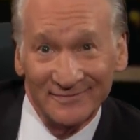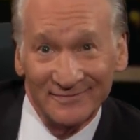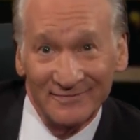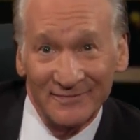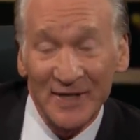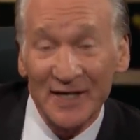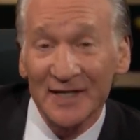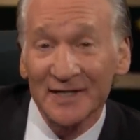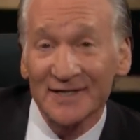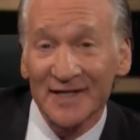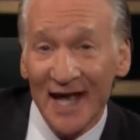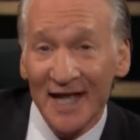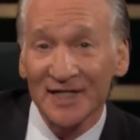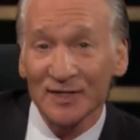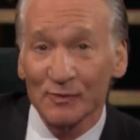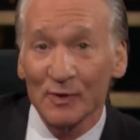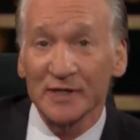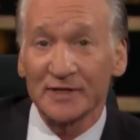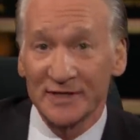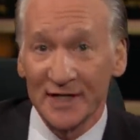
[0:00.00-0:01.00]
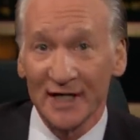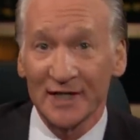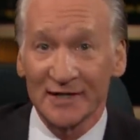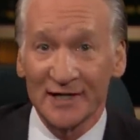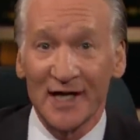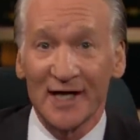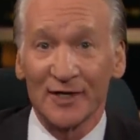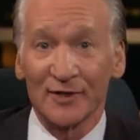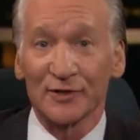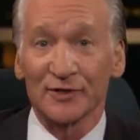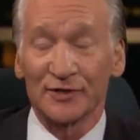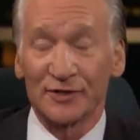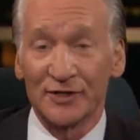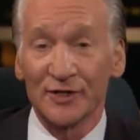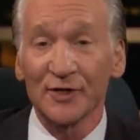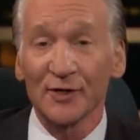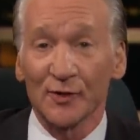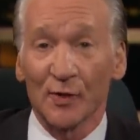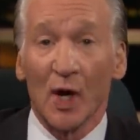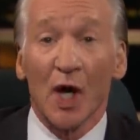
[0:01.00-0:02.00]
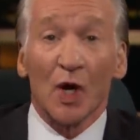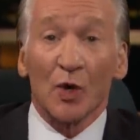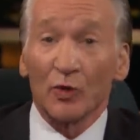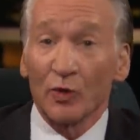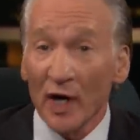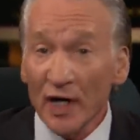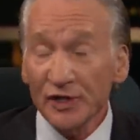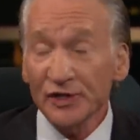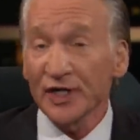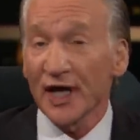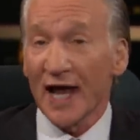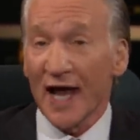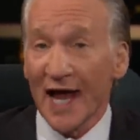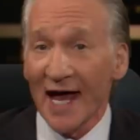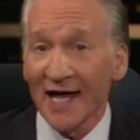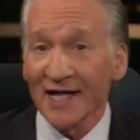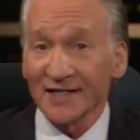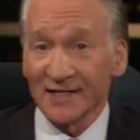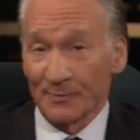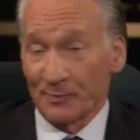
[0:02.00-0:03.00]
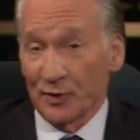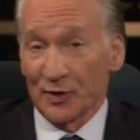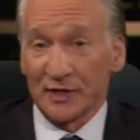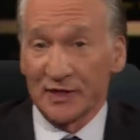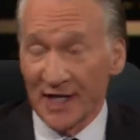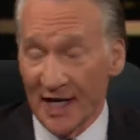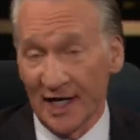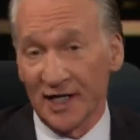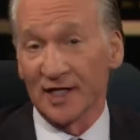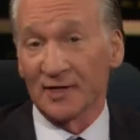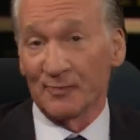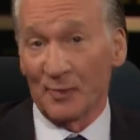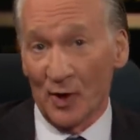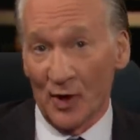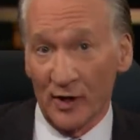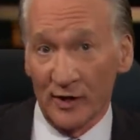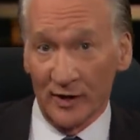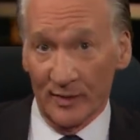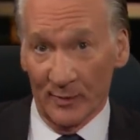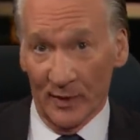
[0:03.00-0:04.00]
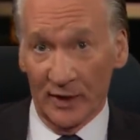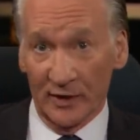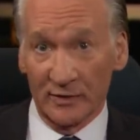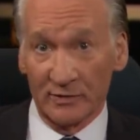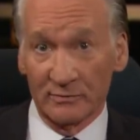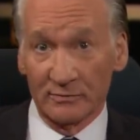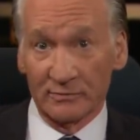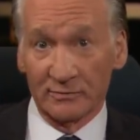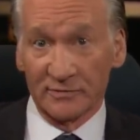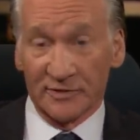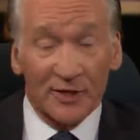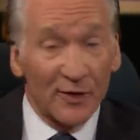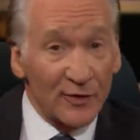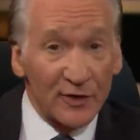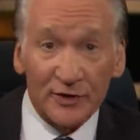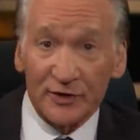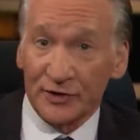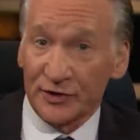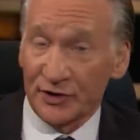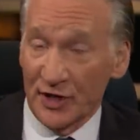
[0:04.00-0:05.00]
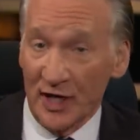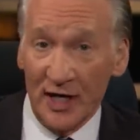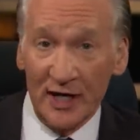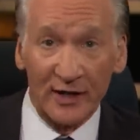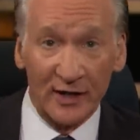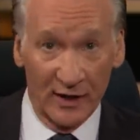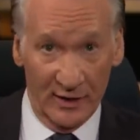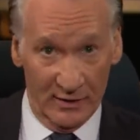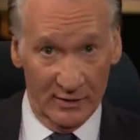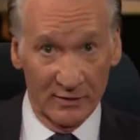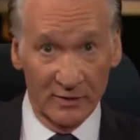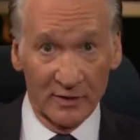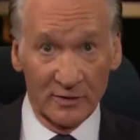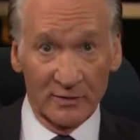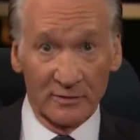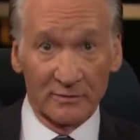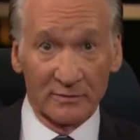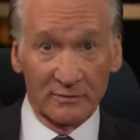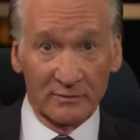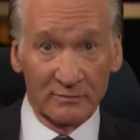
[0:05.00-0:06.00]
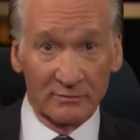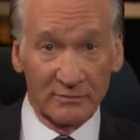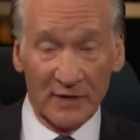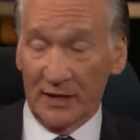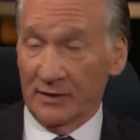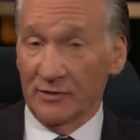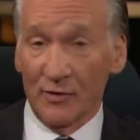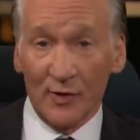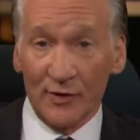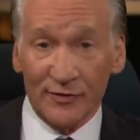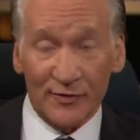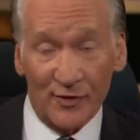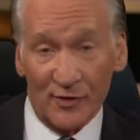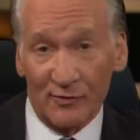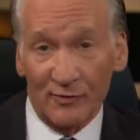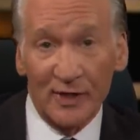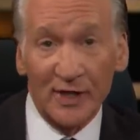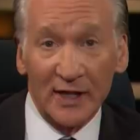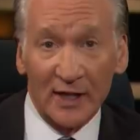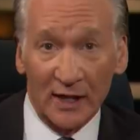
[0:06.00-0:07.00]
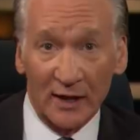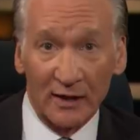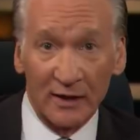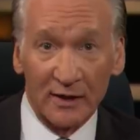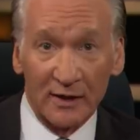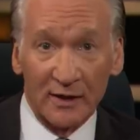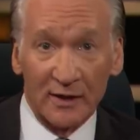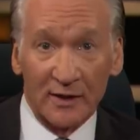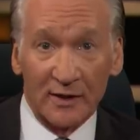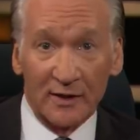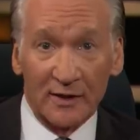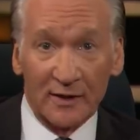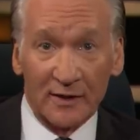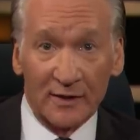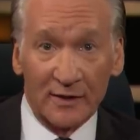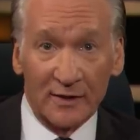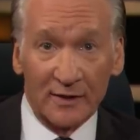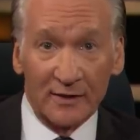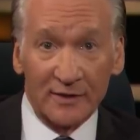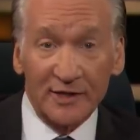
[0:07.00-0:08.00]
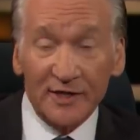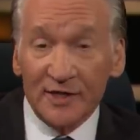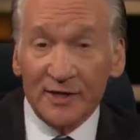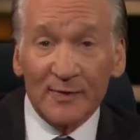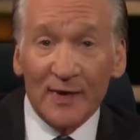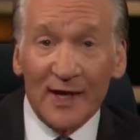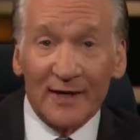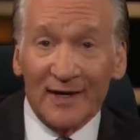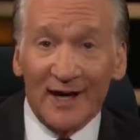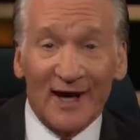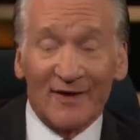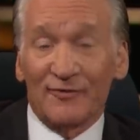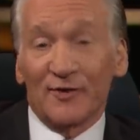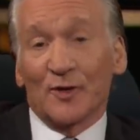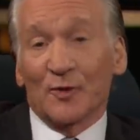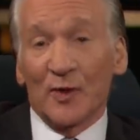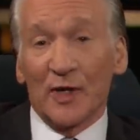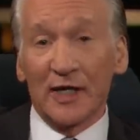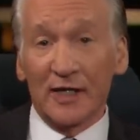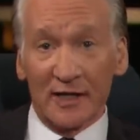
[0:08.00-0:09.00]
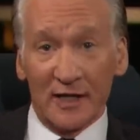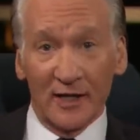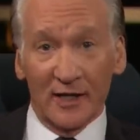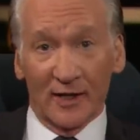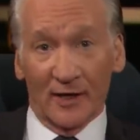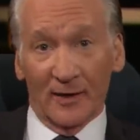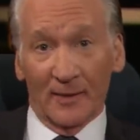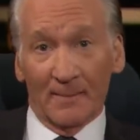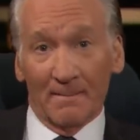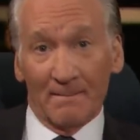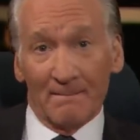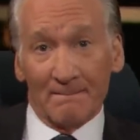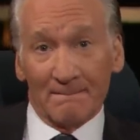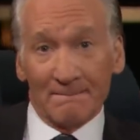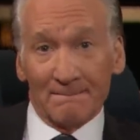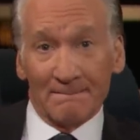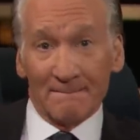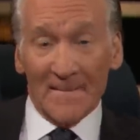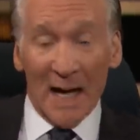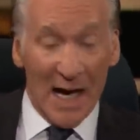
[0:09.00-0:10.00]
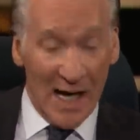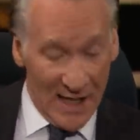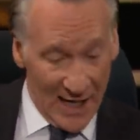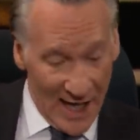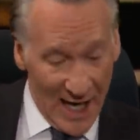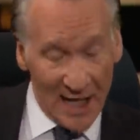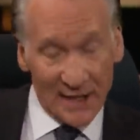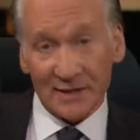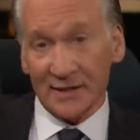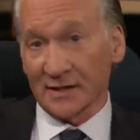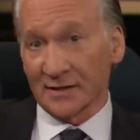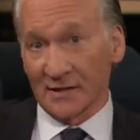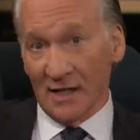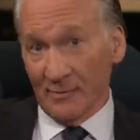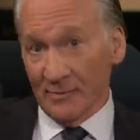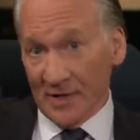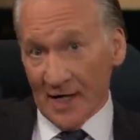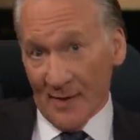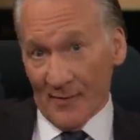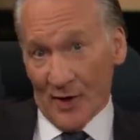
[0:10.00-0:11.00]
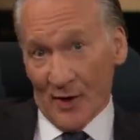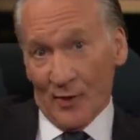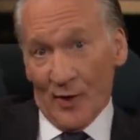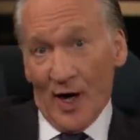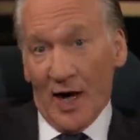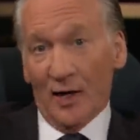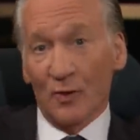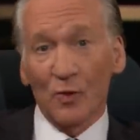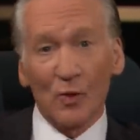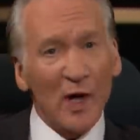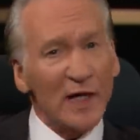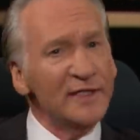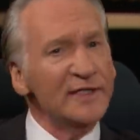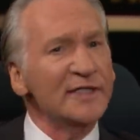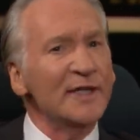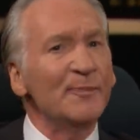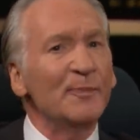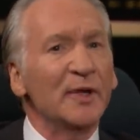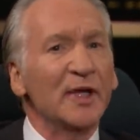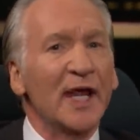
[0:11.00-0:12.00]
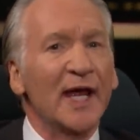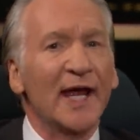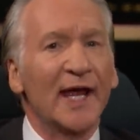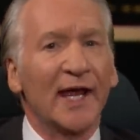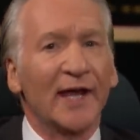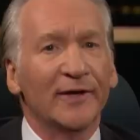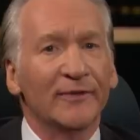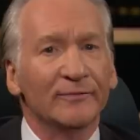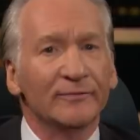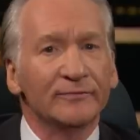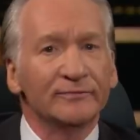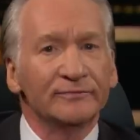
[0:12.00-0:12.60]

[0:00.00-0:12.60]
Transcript: Because that's what dictators do. Russia has a pretend parliament. So does China and North Korea. Just about every week here, I ask some Democrat, what's the plan